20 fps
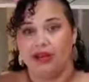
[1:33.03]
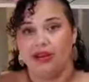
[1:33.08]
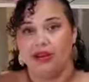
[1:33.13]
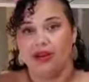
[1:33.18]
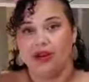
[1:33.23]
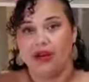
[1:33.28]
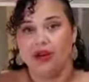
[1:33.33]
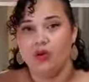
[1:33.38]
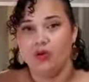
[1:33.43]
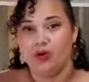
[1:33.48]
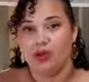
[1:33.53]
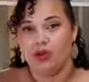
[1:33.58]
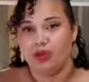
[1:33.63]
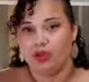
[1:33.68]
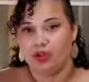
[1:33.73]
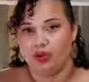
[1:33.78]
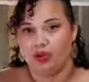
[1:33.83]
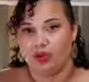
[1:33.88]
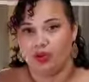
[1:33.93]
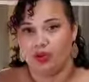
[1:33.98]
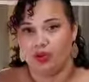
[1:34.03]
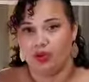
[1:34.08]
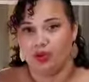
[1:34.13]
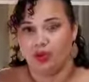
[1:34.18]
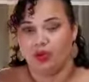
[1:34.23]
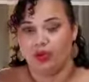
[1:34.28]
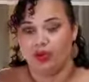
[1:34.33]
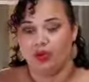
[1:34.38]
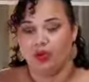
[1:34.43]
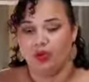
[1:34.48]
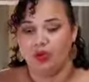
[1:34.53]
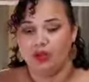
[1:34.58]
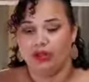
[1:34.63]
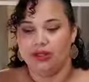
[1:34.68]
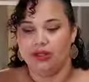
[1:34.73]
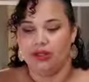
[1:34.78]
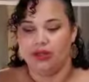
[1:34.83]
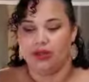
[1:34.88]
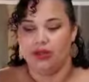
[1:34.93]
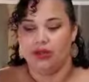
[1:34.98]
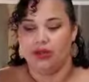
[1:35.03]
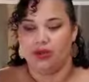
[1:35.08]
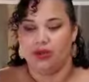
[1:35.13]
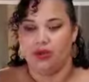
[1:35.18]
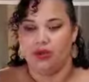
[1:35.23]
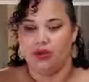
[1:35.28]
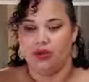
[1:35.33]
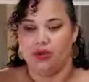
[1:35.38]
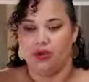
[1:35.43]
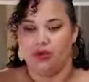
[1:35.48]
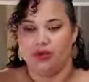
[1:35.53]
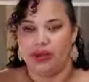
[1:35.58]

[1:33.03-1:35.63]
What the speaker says: Then what you do is once you